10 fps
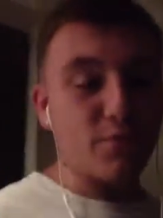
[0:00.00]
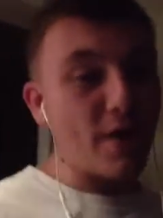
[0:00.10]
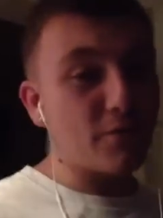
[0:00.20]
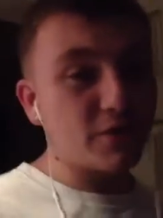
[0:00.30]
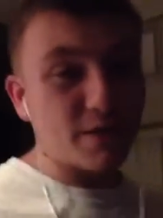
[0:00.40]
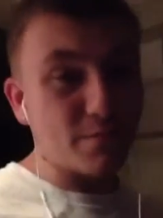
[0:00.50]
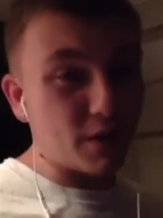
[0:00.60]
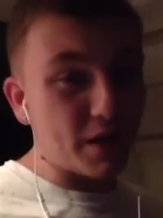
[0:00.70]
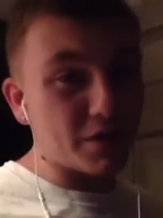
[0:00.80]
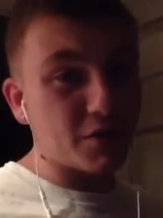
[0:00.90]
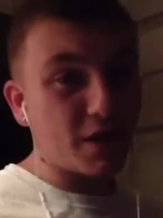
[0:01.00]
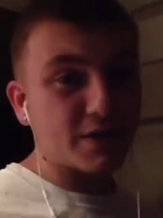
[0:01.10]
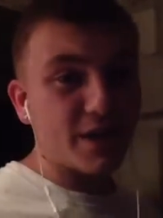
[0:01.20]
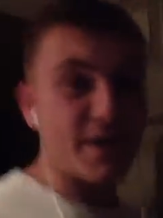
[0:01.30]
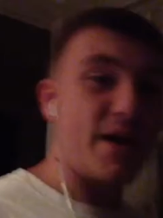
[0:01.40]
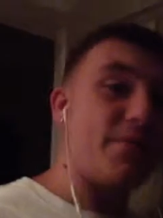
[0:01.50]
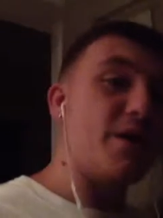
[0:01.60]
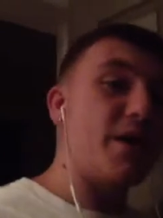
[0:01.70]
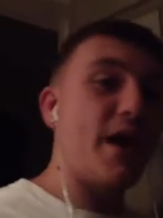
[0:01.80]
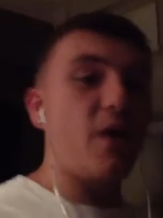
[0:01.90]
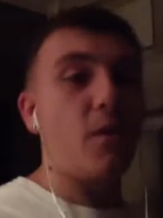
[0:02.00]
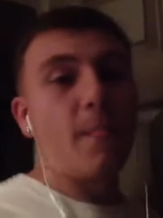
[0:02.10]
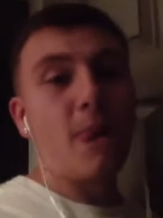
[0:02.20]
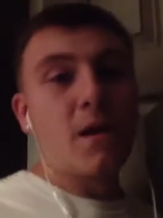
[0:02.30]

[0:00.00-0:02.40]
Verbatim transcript: Bradford didn't play good. I'll tell you that right now.